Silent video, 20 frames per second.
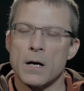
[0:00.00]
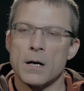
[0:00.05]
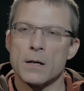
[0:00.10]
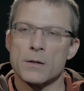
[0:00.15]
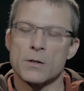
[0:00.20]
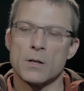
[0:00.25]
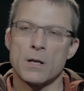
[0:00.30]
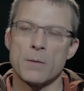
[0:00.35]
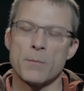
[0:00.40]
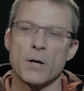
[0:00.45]

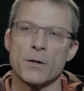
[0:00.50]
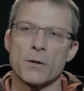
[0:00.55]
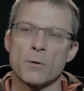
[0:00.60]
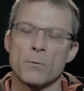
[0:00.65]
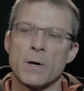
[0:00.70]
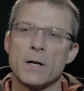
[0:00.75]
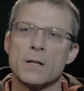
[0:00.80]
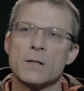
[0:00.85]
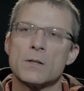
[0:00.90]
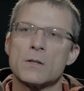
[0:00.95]
So they bought the
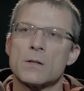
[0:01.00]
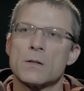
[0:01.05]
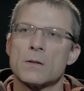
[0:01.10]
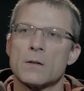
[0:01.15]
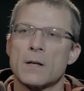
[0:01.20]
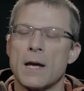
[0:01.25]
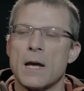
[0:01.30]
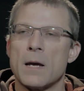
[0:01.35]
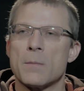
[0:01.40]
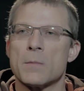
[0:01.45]
rights to
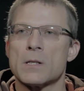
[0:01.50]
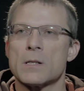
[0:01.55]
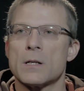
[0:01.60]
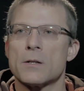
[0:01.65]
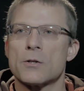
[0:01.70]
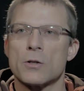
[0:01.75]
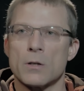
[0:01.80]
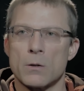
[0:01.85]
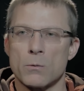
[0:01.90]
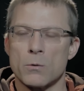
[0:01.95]
the game,
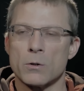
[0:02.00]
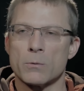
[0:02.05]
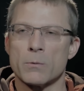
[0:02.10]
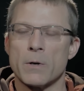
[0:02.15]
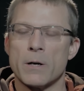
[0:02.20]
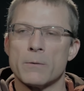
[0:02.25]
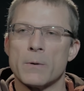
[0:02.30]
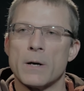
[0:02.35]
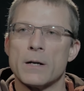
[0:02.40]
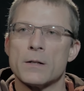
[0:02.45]
essentially,
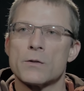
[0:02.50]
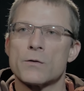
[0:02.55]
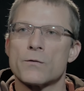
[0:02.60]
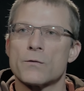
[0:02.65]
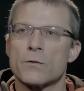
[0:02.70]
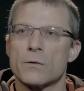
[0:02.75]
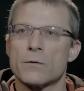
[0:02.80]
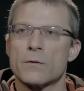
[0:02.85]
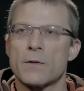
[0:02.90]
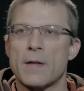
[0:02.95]
worldwide rights,
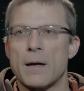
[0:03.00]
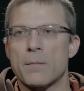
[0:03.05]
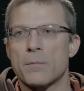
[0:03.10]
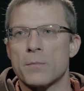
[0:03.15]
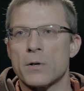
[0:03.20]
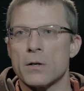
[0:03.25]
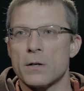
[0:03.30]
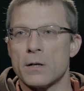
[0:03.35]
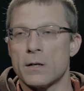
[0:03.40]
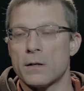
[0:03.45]
for that
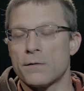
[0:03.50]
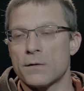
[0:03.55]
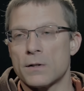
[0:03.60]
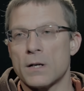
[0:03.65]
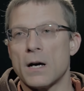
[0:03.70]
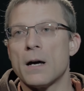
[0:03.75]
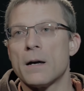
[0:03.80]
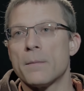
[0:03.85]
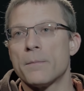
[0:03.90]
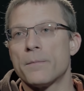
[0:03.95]
period of
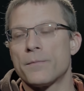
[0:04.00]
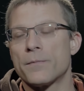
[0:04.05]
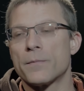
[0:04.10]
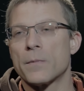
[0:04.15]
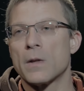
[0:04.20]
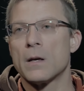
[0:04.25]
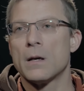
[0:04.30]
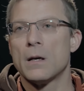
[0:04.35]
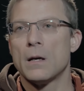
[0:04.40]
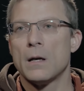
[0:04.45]
time.
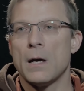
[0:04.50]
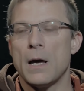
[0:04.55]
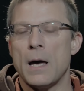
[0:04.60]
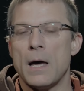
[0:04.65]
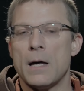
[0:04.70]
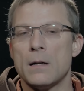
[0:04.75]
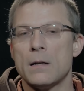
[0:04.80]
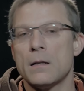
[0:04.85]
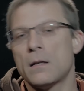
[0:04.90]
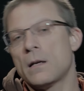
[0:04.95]

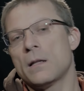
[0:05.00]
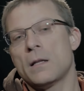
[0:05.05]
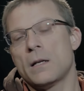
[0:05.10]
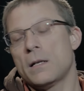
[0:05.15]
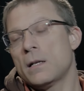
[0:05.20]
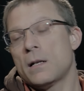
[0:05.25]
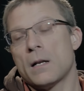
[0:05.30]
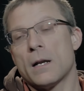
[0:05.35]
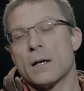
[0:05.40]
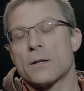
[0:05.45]
And in the end, they
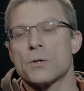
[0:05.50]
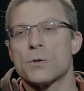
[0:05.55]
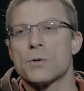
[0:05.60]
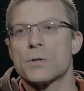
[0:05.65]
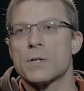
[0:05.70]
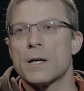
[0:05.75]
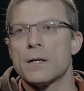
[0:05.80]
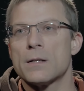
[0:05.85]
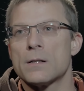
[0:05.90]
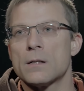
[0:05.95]
didn't
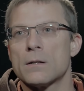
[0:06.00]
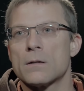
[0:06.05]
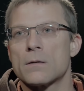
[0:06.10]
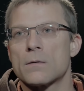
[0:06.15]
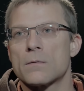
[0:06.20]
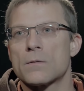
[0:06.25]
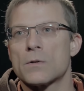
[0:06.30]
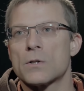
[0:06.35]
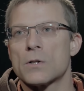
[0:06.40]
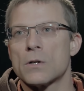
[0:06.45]
exercise it.
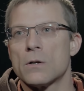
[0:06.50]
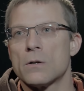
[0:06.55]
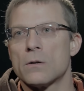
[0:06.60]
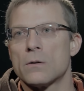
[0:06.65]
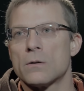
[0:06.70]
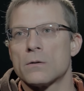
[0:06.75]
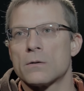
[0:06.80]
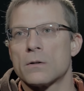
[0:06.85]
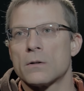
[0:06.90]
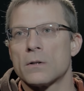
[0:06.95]

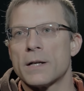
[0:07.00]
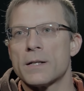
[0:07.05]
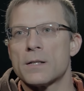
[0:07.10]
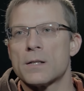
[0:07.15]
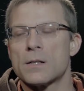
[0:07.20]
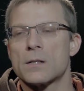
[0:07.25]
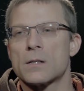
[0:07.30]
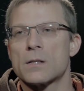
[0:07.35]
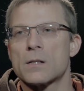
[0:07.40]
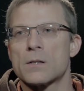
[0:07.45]
So the
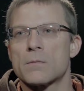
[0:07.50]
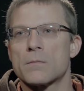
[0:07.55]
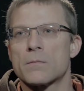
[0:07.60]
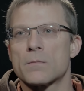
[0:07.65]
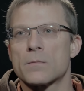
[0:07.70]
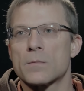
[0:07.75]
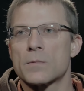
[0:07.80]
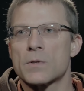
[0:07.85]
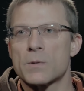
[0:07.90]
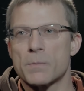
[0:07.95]
license
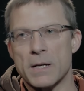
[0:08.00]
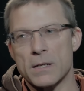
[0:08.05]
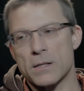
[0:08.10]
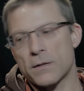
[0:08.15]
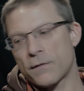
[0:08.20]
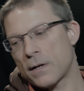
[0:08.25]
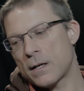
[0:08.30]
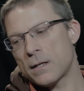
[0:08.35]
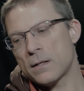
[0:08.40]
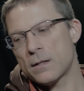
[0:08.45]

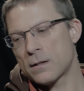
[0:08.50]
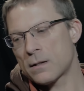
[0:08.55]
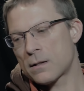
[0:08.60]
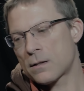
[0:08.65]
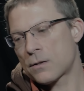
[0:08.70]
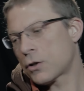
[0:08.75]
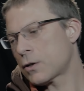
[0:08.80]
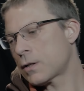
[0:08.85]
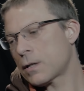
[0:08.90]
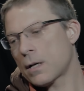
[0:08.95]
specifies
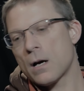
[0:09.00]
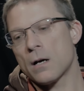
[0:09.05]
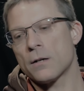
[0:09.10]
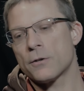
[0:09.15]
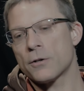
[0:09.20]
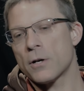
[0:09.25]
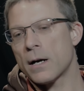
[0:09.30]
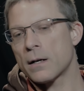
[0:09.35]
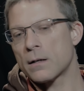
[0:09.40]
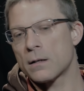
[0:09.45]
it's just a
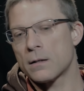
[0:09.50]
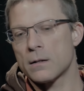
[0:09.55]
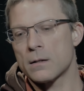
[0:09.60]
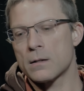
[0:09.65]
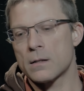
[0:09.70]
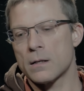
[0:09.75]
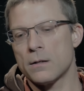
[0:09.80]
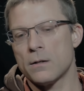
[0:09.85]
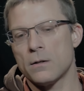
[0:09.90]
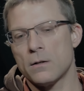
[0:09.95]
contract, and it
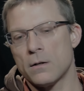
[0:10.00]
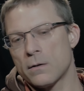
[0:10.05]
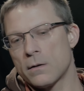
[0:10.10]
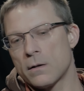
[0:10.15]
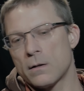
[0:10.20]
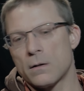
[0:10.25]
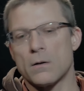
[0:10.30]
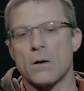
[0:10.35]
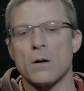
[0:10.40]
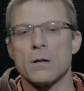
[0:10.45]
said,
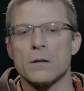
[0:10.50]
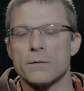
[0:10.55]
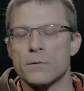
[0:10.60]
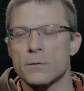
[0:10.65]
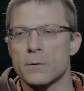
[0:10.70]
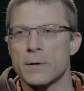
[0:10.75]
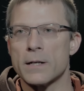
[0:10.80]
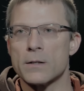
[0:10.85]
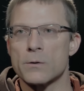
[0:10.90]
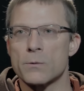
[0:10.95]
then all of
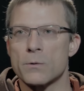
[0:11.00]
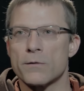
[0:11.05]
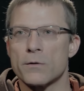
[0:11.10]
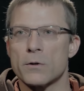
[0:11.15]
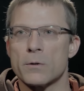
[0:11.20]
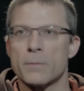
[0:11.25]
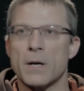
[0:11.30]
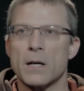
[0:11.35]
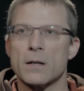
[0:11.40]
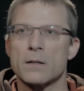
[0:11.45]
the rights
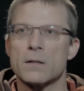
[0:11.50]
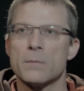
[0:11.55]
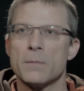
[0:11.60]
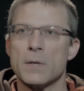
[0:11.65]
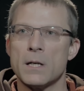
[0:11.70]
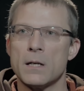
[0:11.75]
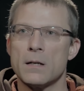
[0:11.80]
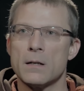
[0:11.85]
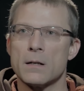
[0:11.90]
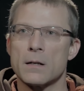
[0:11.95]
revert back to
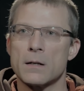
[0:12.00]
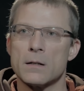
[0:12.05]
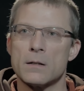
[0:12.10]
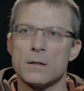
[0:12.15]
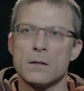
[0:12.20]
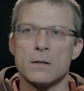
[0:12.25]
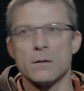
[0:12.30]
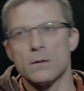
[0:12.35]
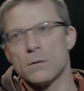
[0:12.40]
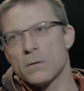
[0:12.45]
me, and I get
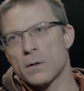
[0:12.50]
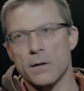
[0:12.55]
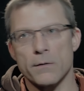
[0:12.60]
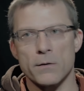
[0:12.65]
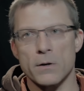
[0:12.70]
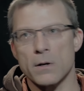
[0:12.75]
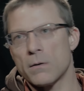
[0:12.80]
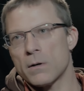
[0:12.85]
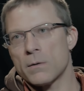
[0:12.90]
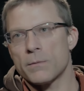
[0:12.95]
to do
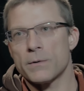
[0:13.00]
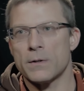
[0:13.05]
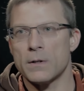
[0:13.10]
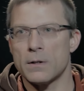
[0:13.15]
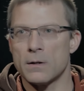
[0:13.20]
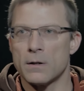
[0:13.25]
whatever I want with it.